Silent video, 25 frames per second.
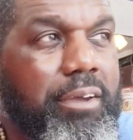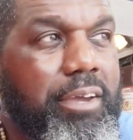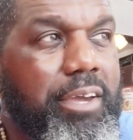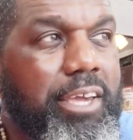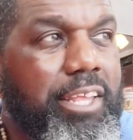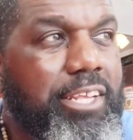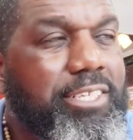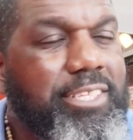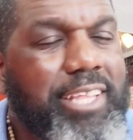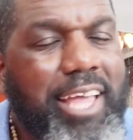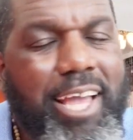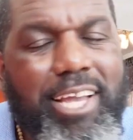
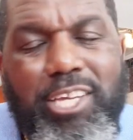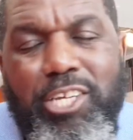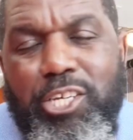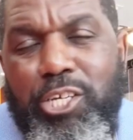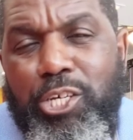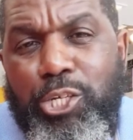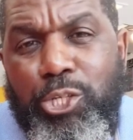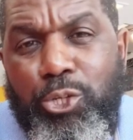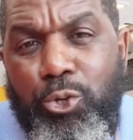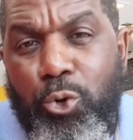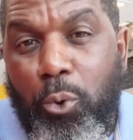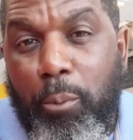It is not
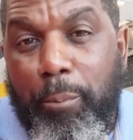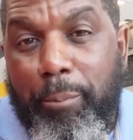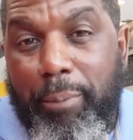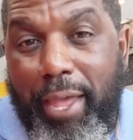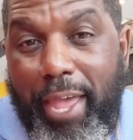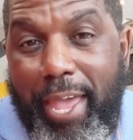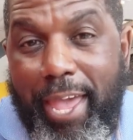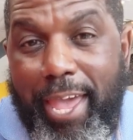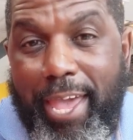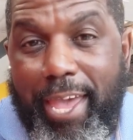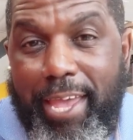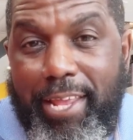good nor
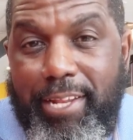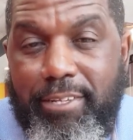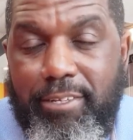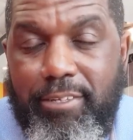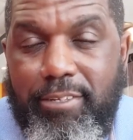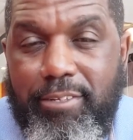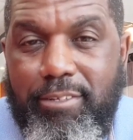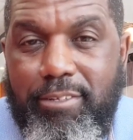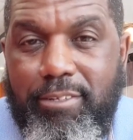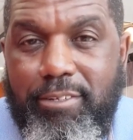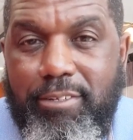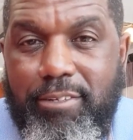bad.
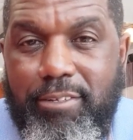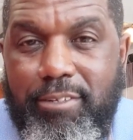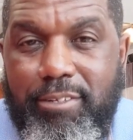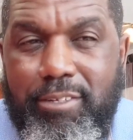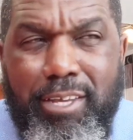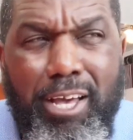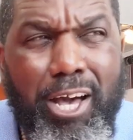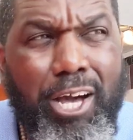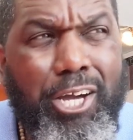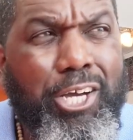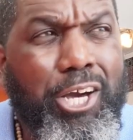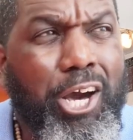
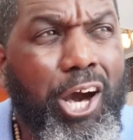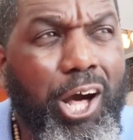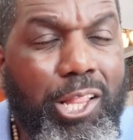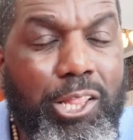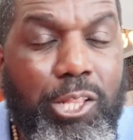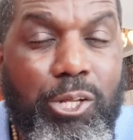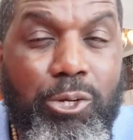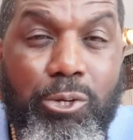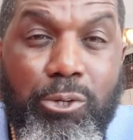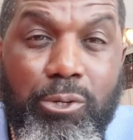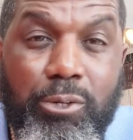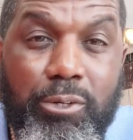A
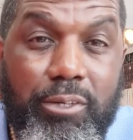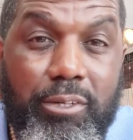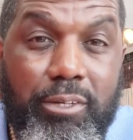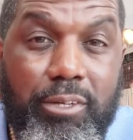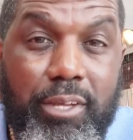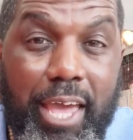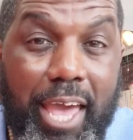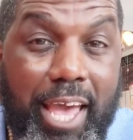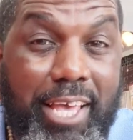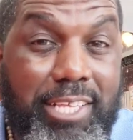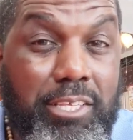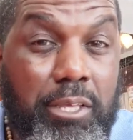color
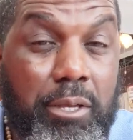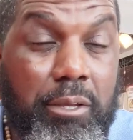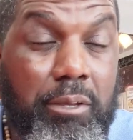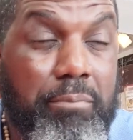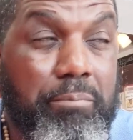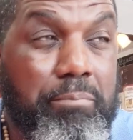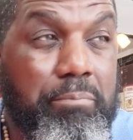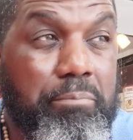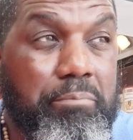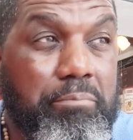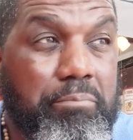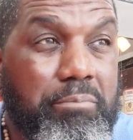has a
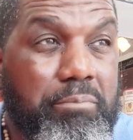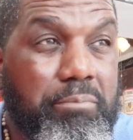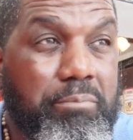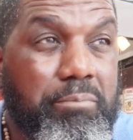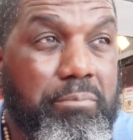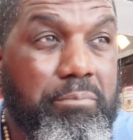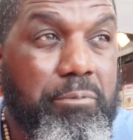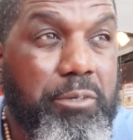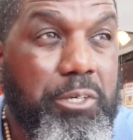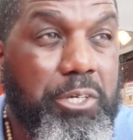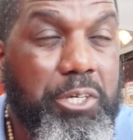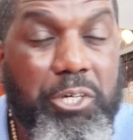
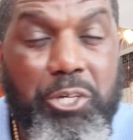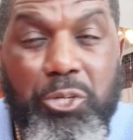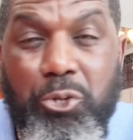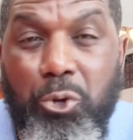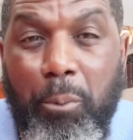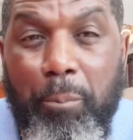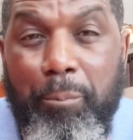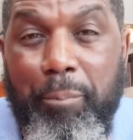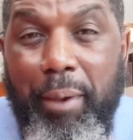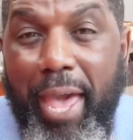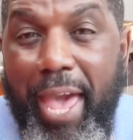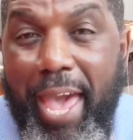good
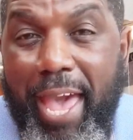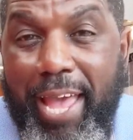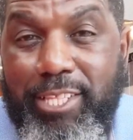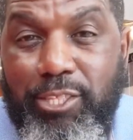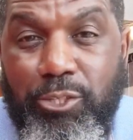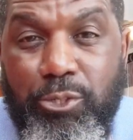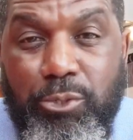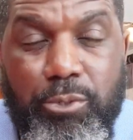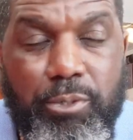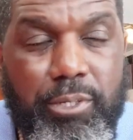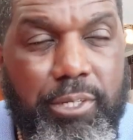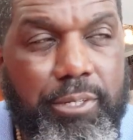or
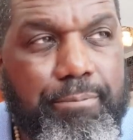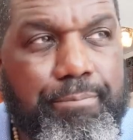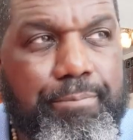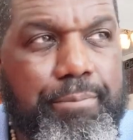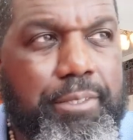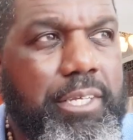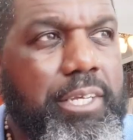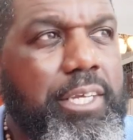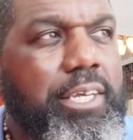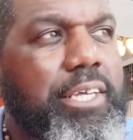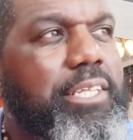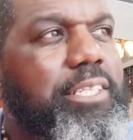bad to it.
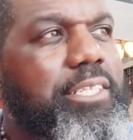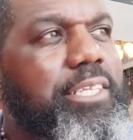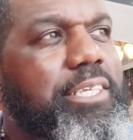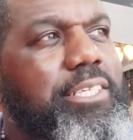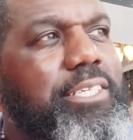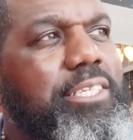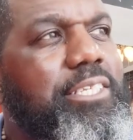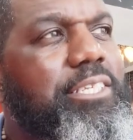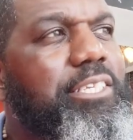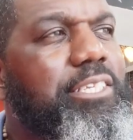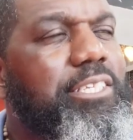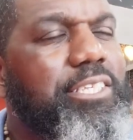
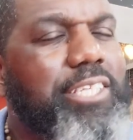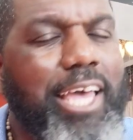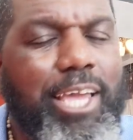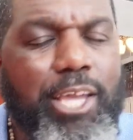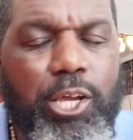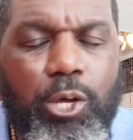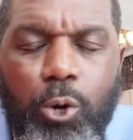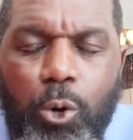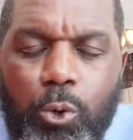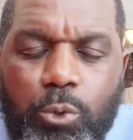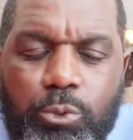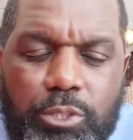This is a
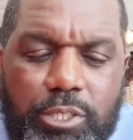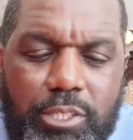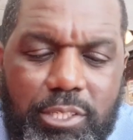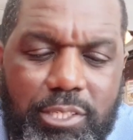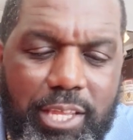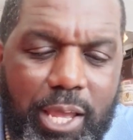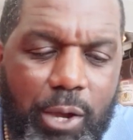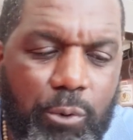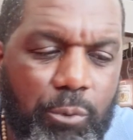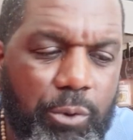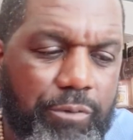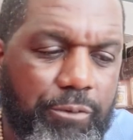psychosis
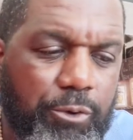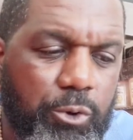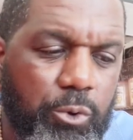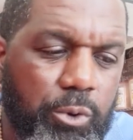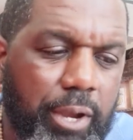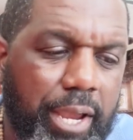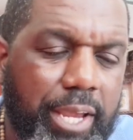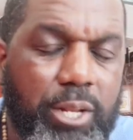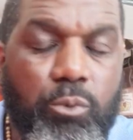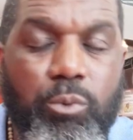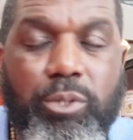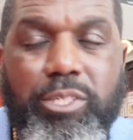that we've
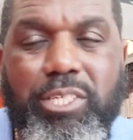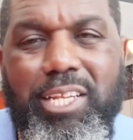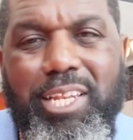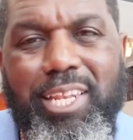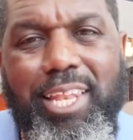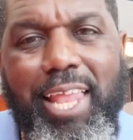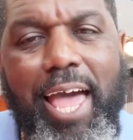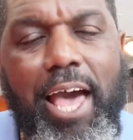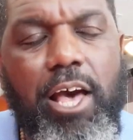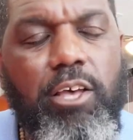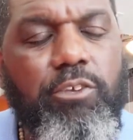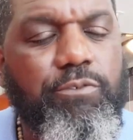created, which
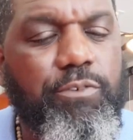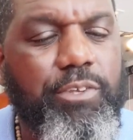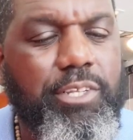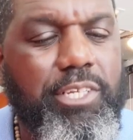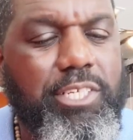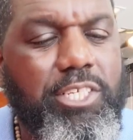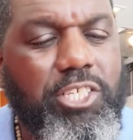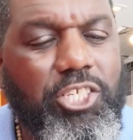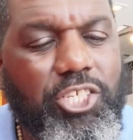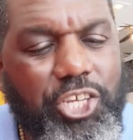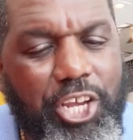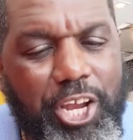allows for
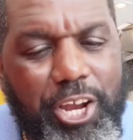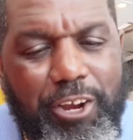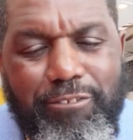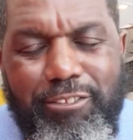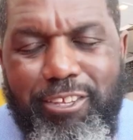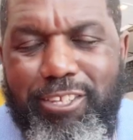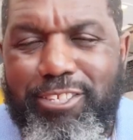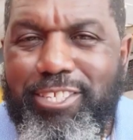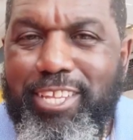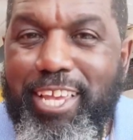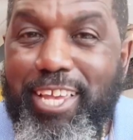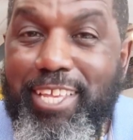this sheriff
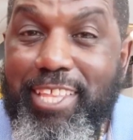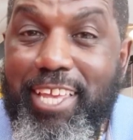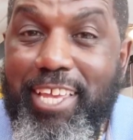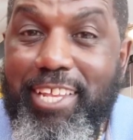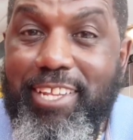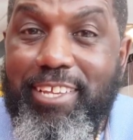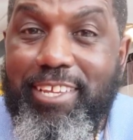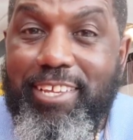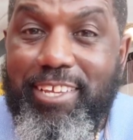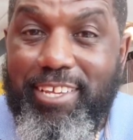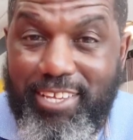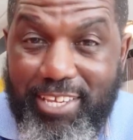to say
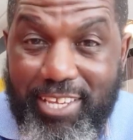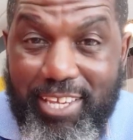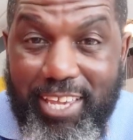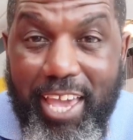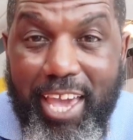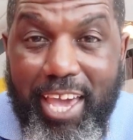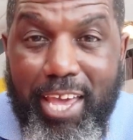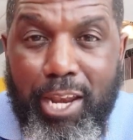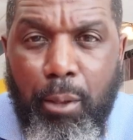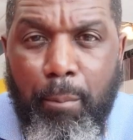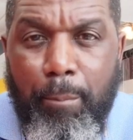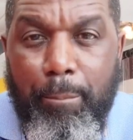that he
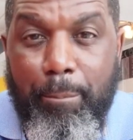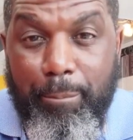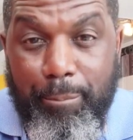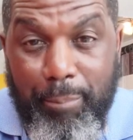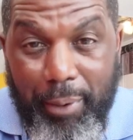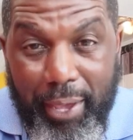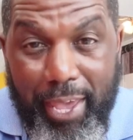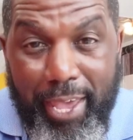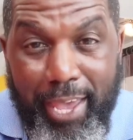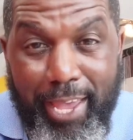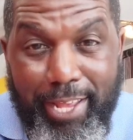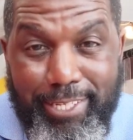had a
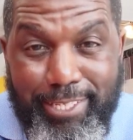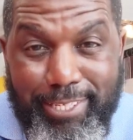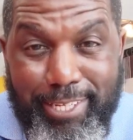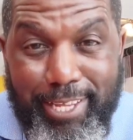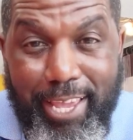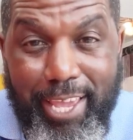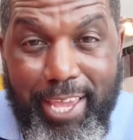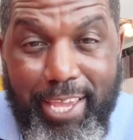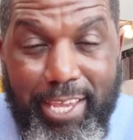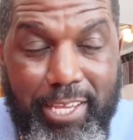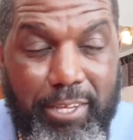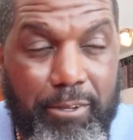bad
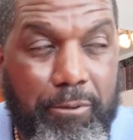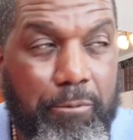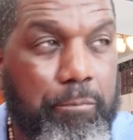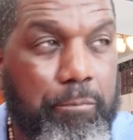day.